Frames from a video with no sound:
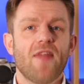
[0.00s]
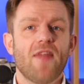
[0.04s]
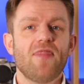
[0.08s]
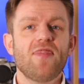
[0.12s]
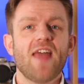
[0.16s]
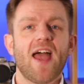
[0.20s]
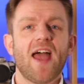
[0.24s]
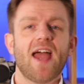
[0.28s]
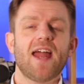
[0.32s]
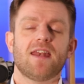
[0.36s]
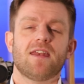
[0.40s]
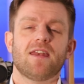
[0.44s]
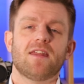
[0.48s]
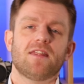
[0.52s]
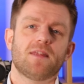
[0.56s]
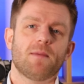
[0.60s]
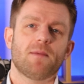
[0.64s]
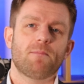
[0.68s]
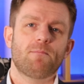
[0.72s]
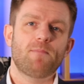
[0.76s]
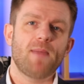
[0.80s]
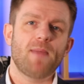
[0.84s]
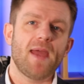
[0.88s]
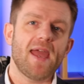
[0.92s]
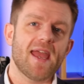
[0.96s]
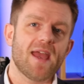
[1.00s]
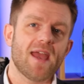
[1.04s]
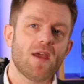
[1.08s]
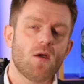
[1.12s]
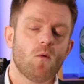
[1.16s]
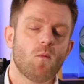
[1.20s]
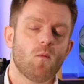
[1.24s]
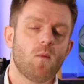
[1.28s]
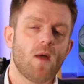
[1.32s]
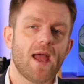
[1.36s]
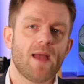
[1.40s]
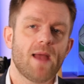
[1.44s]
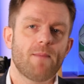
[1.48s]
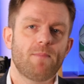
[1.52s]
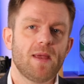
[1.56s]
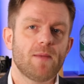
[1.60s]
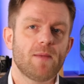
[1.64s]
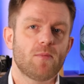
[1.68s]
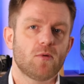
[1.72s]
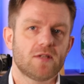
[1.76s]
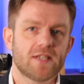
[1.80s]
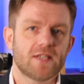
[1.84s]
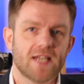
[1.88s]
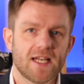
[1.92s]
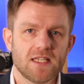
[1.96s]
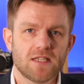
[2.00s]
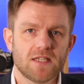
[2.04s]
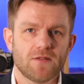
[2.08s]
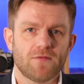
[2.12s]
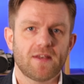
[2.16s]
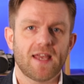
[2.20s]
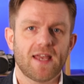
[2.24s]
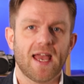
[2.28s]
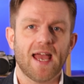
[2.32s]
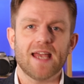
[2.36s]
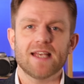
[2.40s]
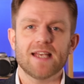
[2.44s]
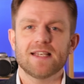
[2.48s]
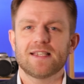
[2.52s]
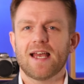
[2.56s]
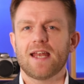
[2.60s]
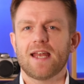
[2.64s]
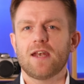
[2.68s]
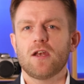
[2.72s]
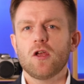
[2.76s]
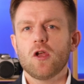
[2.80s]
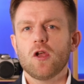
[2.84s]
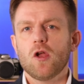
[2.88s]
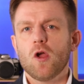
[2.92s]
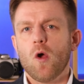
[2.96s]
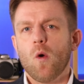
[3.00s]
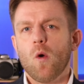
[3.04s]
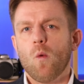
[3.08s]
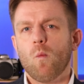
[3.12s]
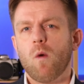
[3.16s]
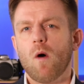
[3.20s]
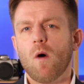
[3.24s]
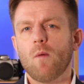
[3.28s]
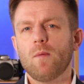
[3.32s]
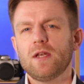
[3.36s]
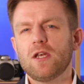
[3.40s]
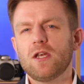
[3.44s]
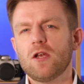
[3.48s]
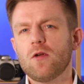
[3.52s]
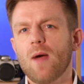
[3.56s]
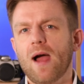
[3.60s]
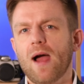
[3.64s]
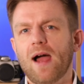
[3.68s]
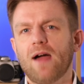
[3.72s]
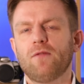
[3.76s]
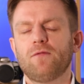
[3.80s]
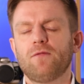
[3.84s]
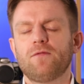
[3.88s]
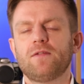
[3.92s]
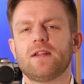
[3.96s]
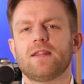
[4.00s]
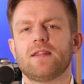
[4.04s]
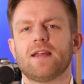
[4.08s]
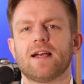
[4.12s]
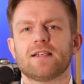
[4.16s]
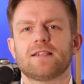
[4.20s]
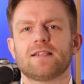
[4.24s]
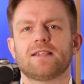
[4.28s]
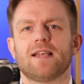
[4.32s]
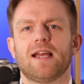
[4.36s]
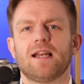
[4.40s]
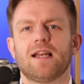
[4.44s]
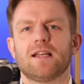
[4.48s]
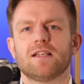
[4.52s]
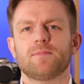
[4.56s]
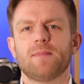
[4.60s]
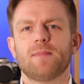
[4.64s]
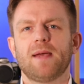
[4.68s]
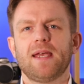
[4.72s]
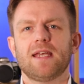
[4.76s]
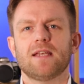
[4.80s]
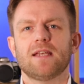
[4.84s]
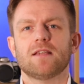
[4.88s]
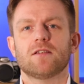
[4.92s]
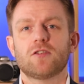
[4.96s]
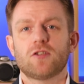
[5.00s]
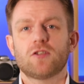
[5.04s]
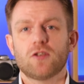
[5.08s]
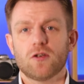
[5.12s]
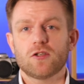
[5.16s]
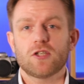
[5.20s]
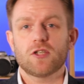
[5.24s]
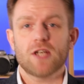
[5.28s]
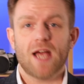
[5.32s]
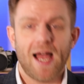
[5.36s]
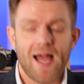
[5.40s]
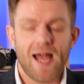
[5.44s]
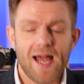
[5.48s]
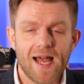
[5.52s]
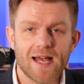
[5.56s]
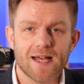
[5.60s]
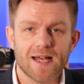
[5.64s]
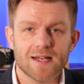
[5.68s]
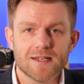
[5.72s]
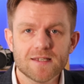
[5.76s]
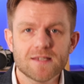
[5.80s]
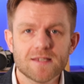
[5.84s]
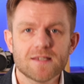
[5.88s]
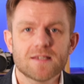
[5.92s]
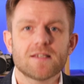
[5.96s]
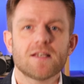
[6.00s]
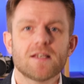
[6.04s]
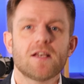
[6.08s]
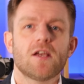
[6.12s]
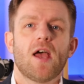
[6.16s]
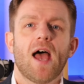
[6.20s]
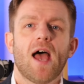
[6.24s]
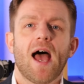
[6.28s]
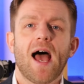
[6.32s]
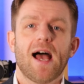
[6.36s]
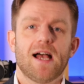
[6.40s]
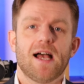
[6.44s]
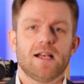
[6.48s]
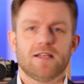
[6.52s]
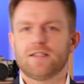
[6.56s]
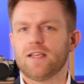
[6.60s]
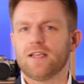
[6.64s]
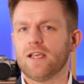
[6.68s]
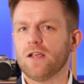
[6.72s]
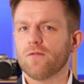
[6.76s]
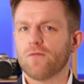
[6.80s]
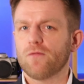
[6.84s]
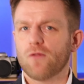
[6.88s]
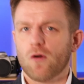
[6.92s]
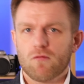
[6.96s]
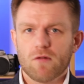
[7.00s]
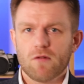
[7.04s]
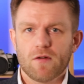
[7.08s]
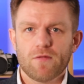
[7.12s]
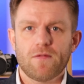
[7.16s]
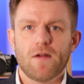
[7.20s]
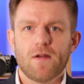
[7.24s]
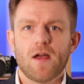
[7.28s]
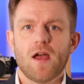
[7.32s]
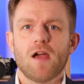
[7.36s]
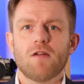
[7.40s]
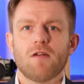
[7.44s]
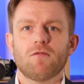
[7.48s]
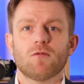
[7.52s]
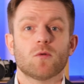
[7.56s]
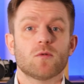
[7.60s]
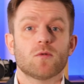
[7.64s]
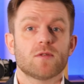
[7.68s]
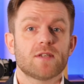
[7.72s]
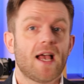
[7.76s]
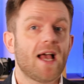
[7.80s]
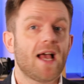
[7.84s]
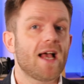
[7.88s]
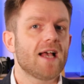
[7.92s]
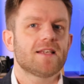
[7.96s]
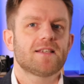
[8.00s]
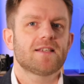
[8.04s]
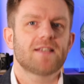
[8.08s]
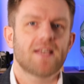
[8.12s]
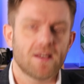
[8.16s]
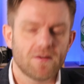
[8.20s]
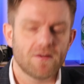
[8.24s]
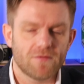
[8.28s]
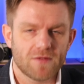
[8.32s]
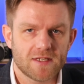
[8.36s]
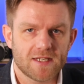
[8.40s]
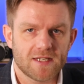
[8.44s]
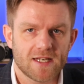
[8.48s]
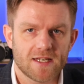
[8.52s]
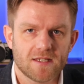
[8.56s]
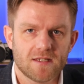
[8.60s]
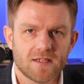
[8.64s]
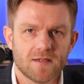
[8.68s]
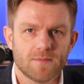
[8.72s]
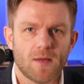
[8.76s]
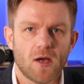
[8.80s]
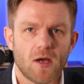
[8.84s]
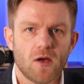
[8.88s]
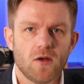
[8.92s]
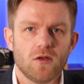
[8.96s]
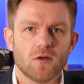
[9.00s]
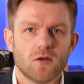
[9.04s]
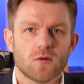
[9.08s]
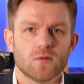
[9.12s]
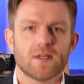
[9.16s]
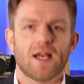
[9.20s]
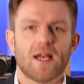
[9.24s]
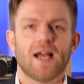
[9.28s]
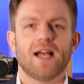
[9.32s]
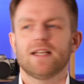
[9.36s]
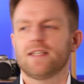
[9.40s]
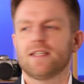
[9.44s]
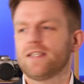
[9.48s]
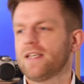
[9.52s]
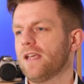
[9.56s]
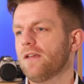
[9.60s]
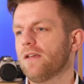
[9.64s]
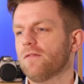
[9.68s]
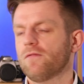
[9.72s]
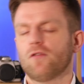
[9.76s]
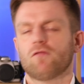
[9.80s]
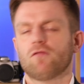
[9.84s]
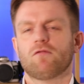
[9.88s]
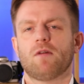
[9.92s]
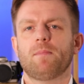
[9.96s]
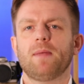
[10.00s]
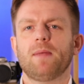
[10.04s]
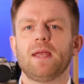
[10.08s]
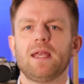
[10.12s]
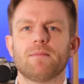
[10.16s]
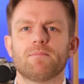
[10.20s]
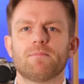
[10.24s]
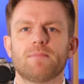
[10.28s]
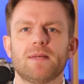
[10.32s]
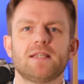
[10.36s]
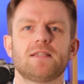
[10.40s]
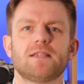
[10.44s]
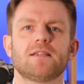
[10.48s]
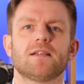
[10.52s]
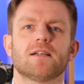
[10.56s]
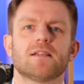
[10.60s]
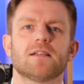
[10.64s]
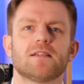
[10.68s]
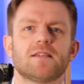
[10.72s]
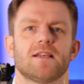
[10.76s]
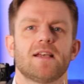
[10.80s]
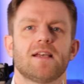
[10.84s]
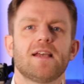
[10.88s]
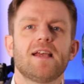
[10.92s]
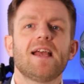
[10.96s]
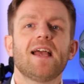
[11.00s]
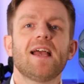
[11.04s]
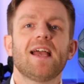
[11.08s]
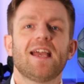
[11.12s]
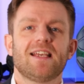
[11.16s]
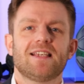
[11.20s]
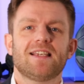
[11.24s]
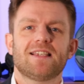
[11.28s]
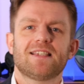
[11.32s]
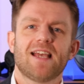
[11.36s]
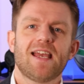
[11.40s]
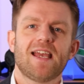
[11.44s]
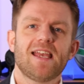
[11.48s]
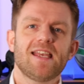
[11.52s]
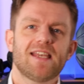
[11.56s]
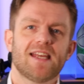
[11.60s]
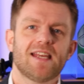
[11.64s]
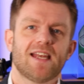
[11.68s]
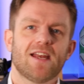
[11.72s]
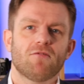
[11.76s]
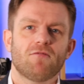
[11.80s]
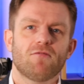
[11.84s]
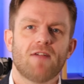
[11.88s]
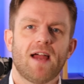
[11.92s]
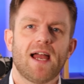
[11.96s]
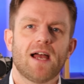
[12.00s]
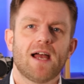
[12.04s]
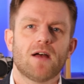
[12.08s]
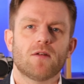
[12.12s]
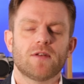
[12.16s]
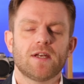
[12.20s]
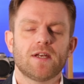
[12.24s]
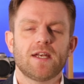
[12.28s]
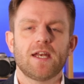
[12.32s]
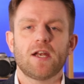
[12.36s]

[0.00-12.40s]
And then the bit where people tend to forget is then what we do after that sale is made, such as asking for referrals, asking for testimonials, asking for repeat business. It's taking it round.